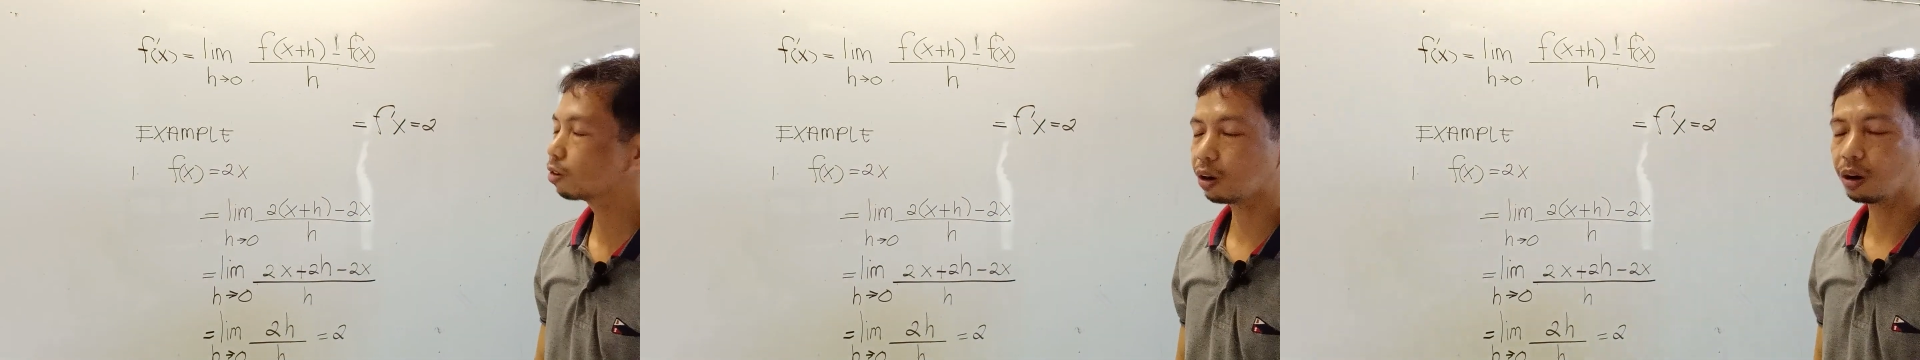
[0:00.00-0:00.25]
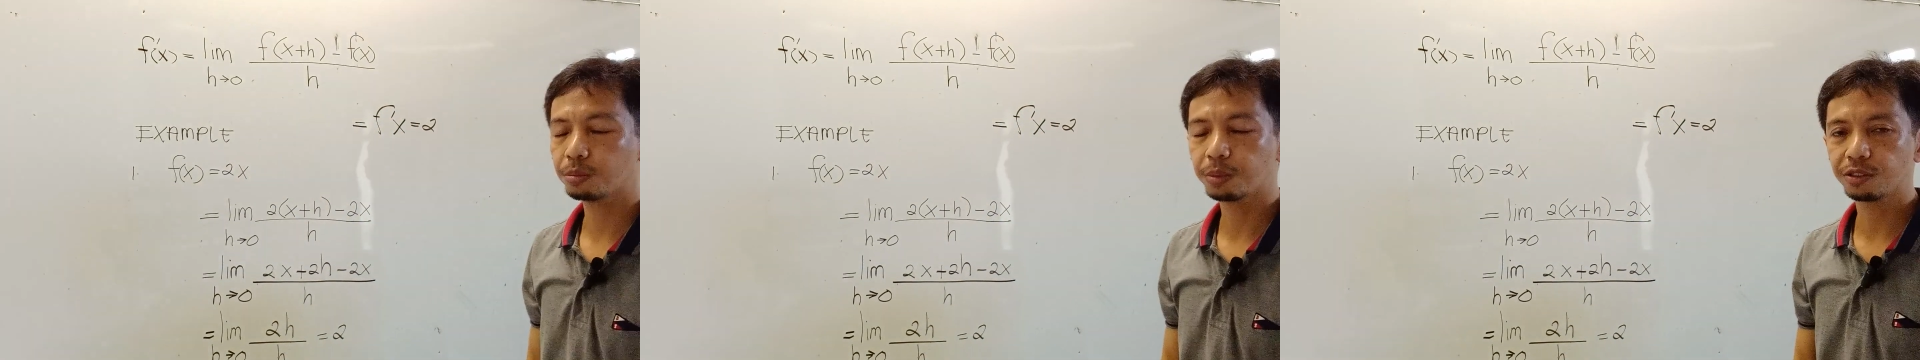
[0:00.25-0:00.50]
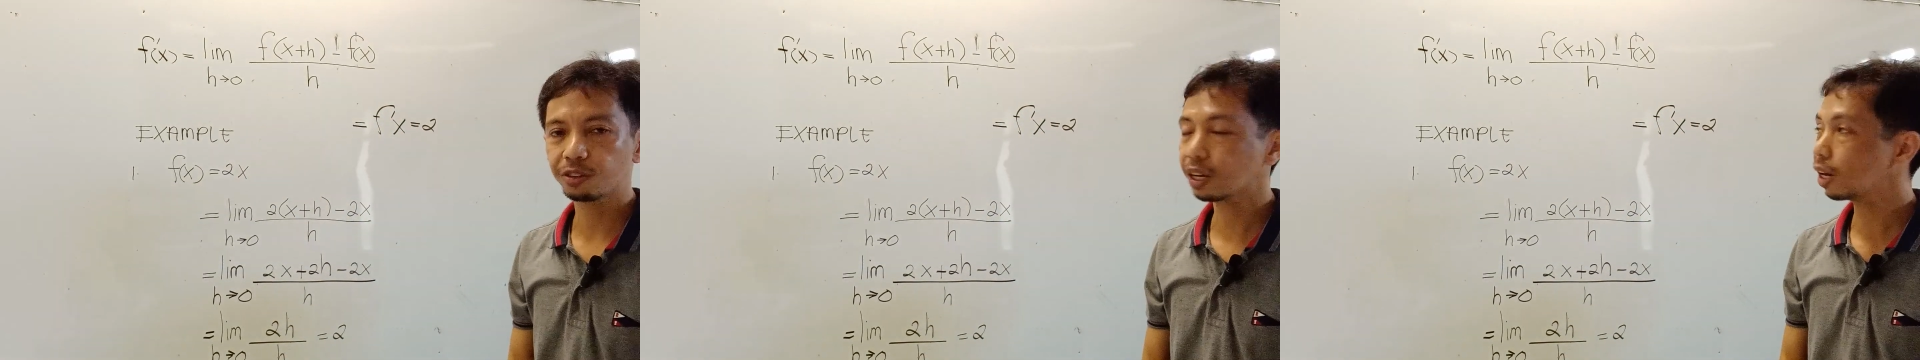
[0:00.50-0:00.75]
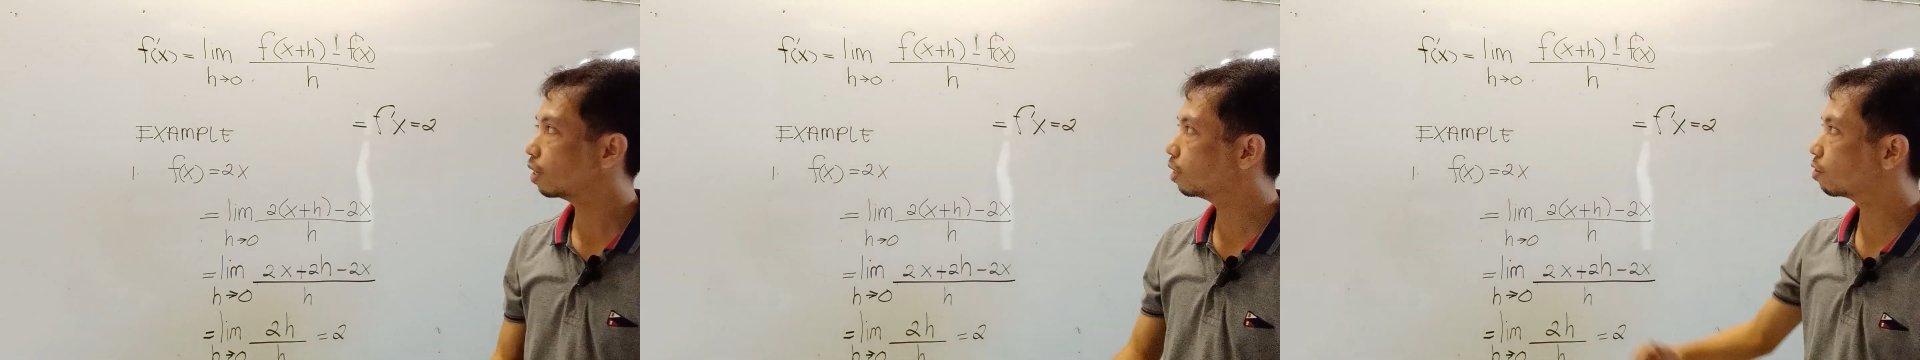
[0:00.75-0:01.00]
so
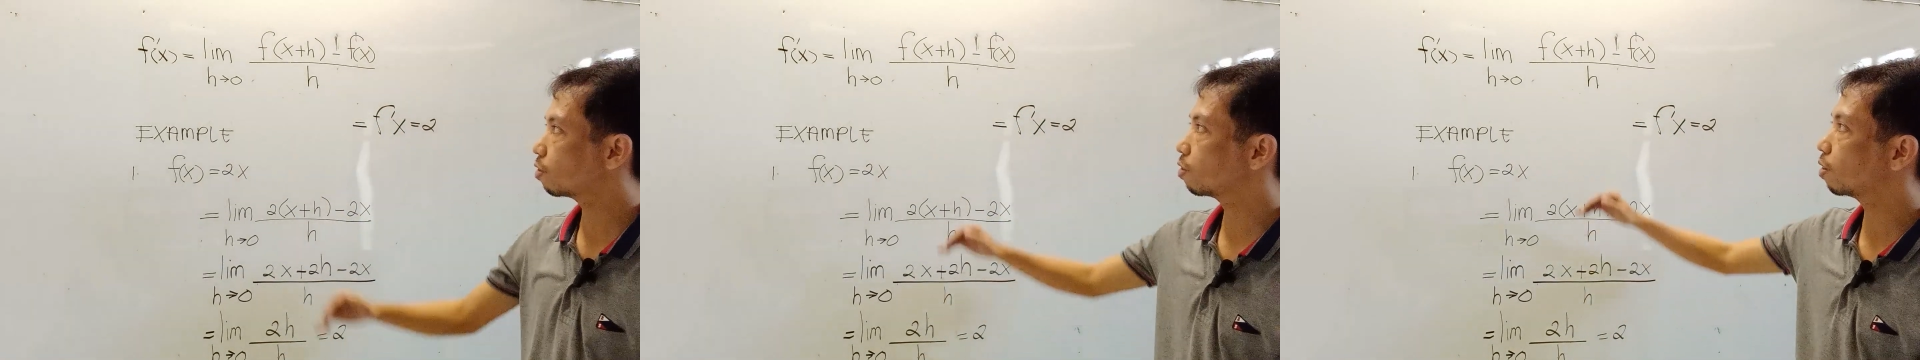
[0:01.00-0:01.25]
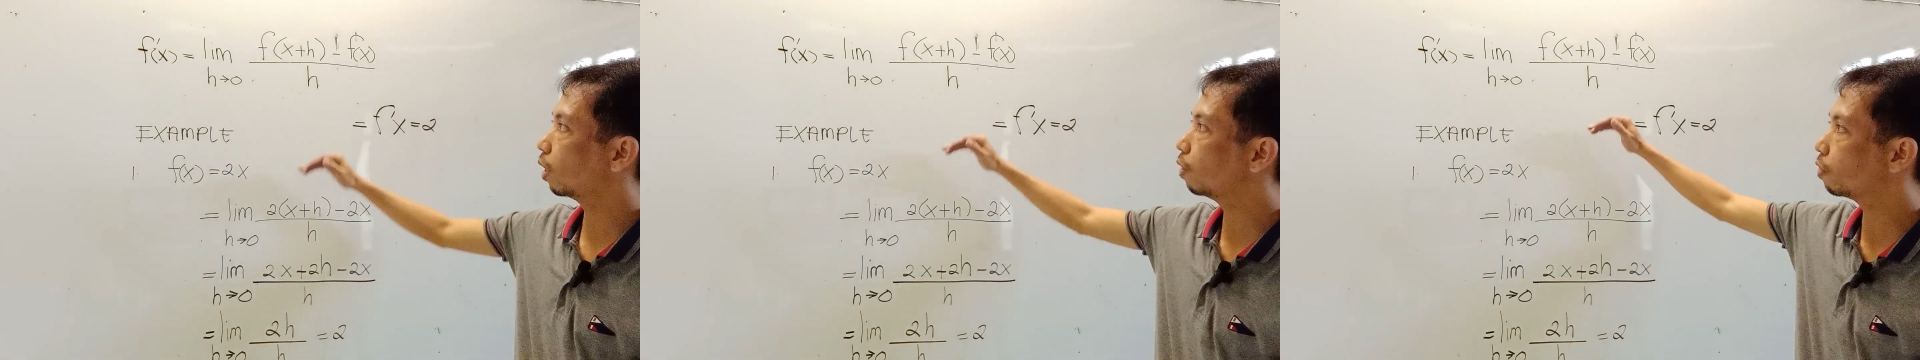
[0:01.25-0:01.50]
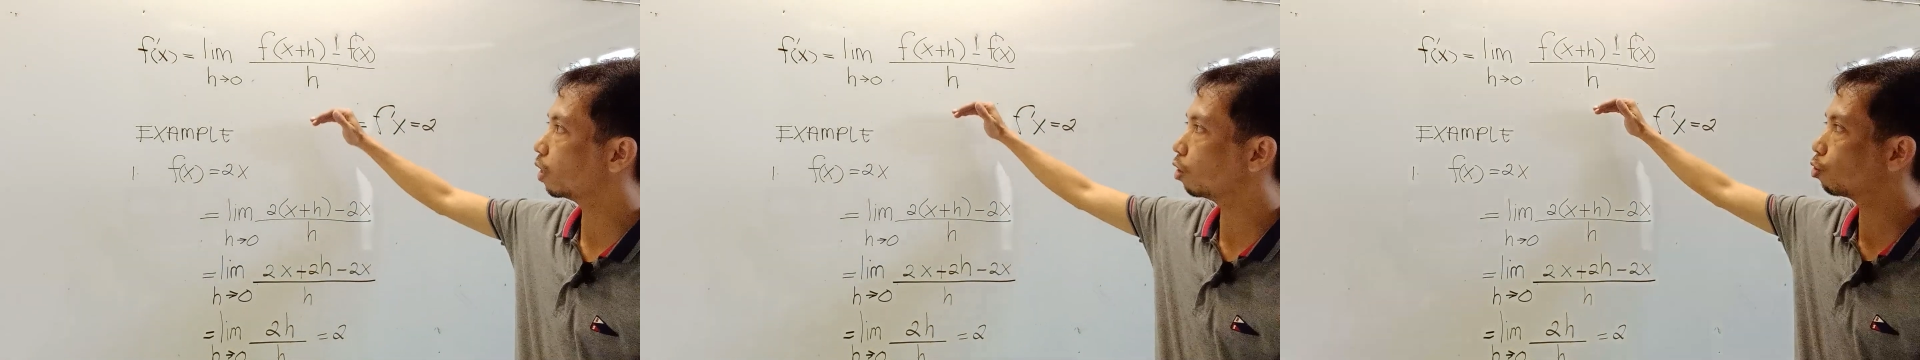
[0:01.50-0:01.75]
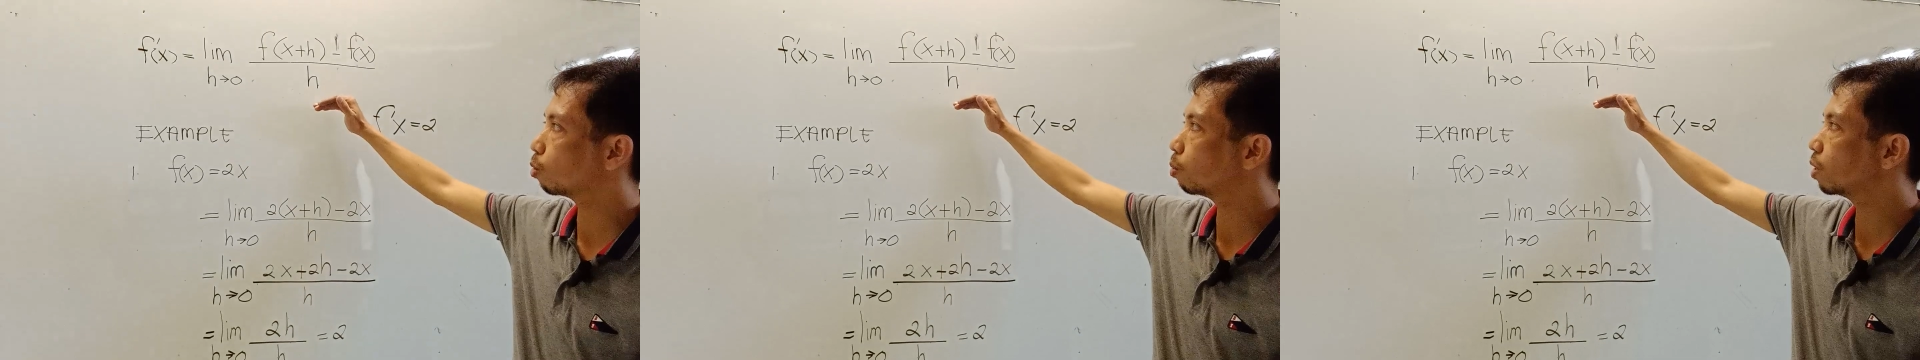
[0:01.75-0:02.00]
basically this is the definition